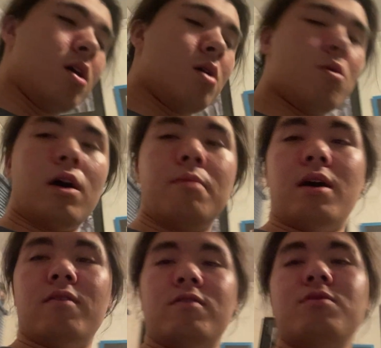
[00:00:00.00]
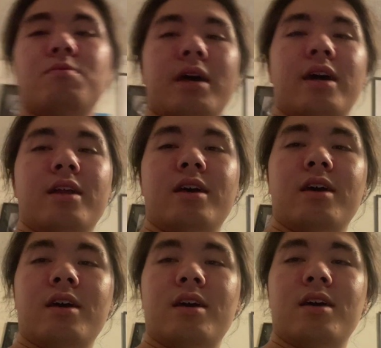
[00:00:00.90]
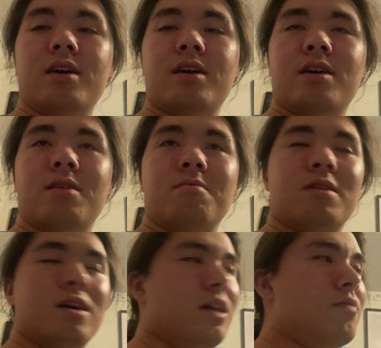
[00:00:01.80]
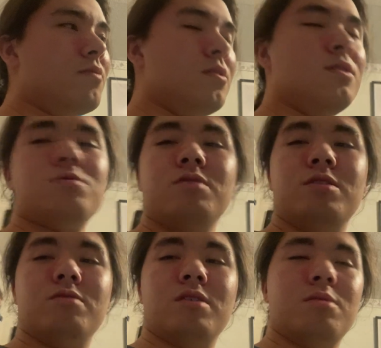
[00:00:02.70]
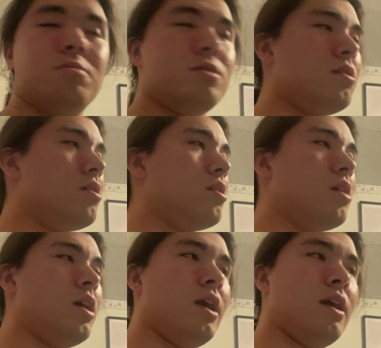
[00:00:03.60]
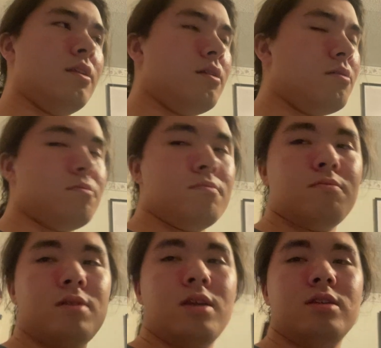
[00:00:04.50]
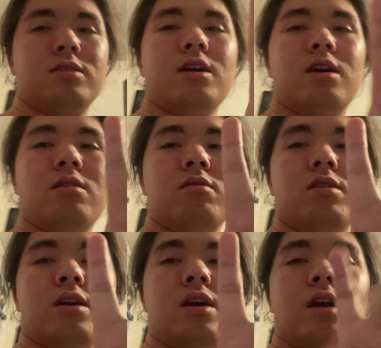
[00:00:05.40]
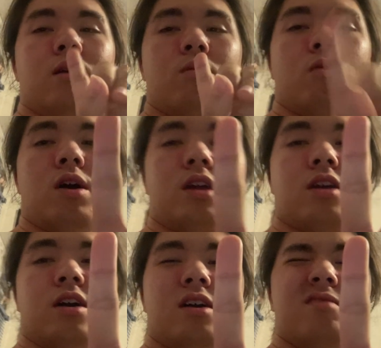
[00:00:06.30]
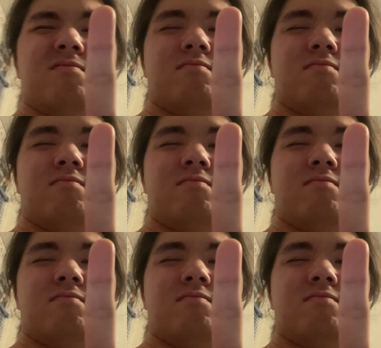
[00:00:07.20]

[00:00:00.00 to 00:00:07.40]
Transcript: Well, I'm off to bed. Gonna have really sweet dreams. And peace out and rock on.